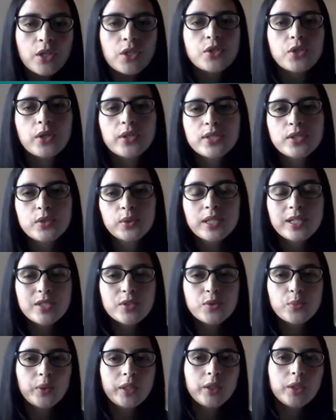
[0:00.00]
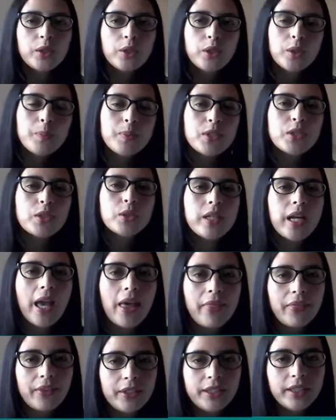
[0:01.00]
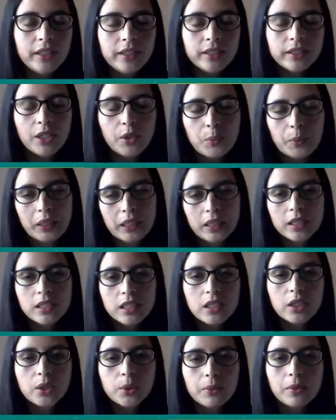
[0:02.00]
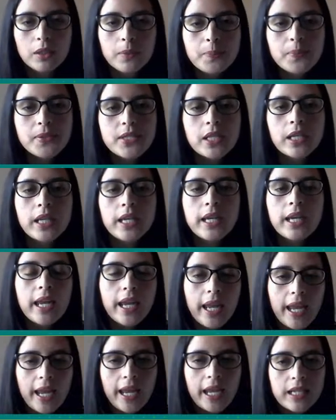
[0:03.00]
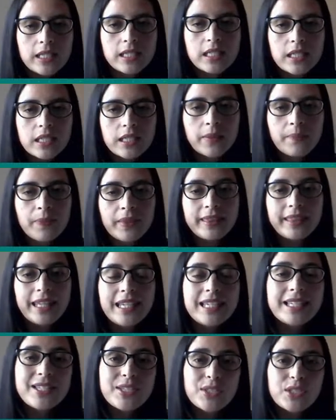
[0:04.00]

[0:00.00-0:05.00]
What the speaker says: So students were grouped together, they worked in groups, and they